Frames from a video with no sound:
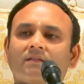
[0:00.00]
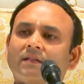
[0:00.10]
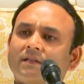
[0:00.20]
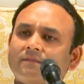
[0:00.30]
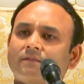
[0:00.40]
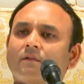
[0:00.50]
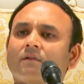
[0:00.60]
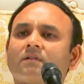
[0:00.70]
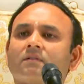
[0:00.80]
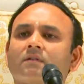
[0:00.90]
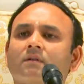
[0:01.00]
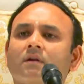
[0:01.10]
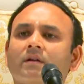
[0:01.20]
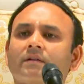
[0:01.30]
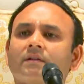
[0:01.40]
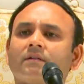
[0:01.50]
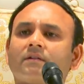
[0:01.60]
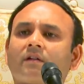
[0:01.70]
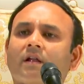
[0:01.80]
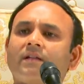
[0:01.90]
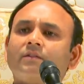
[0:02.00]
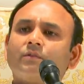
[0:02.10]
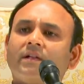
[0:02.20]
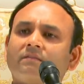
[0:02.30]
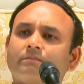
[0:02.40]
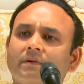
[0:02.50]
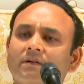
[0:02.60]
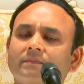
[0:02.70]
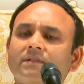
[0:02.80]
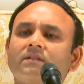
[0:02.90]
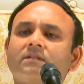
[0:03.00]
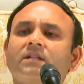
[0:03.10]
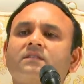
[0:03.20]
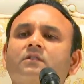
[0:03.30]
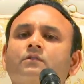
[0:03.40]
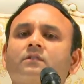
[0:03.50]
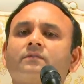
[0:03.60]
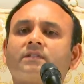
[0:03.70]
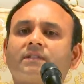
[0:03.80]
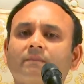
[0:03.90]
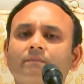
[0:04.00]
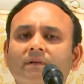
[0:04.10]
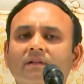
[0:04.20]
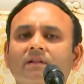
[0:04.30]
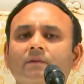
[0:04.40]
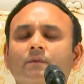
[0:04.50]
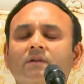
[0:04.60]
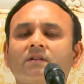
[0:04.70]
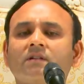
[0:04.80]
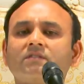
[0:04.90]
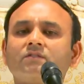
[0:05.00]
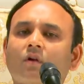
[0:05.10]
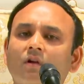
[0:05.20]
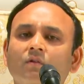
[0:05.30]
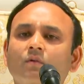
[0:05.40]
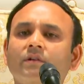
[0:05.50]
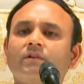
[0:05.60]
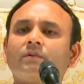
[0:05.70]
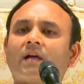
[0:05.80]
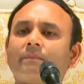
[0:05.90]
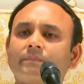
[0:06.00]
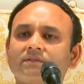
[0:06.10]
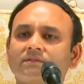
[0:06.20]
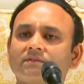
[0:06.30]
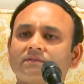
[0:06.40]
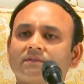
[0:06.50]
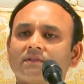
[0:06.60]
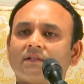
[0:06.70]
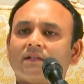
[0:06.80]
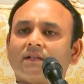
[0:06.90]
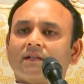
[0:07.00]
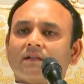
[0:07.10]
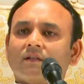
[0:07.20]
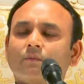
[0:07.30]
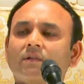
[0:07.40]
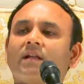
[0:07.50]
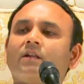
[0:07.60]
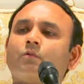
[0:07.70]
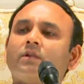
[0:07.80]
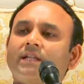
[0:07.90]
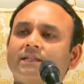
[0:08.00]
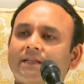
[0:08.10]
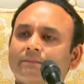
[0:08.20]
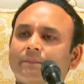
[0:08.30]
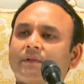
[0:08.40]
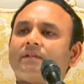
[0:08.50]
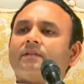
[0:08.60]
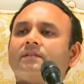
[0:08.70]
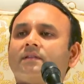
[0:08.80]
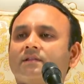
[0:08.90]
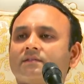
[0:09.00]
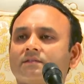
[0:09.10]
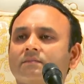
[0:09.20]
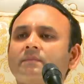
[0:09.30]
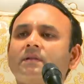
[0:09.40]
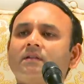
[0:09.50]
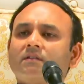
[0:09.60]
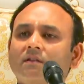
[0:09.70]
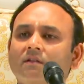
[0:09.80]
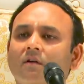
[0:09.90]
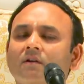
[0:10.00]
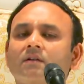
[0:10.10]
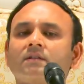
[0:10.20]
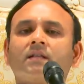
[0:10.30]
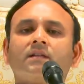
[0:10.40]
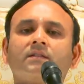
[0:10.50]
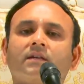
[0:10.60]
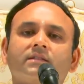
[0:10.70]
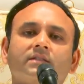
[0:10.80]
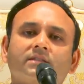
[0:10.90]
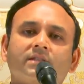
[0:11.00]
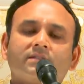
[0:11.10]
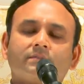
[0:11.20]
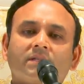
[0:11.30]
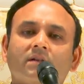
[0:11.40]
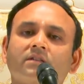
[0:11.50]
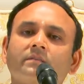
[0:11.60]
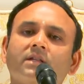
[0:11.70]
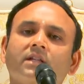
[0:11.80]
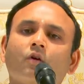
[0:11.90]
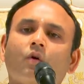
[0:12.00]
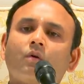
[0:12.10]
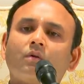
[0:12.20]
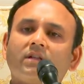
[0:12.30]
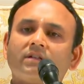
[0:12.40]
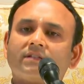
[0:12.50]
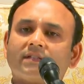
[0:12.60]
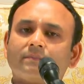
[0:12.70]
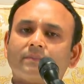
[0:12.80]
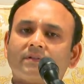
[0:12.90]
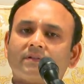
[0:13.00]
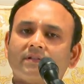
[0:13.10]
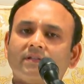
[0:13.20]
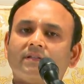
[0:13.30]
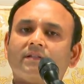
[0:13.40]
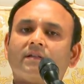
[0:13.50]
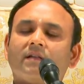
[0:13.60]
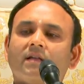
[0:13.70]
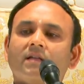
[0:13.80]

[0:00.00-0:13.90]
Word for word: Therefore, trying to get permanent things out of a temporary world is not going to happen. You will get only temporary things, maybe a little longer than the other things, but ultimately all are temporary.